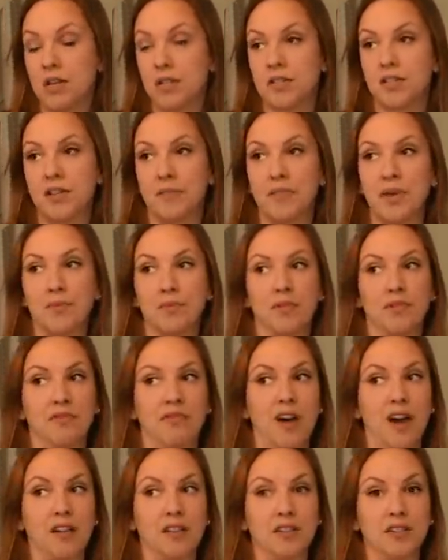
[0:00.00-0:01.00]
some people
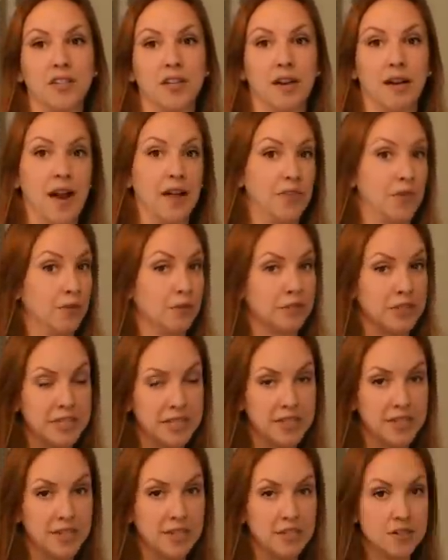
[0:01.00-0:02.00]
volunteer at the
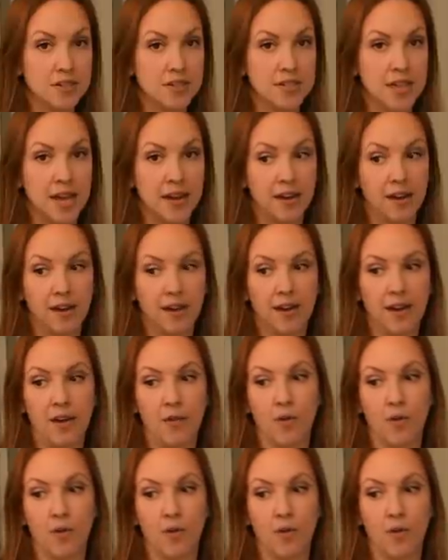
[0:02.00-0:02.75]
research center,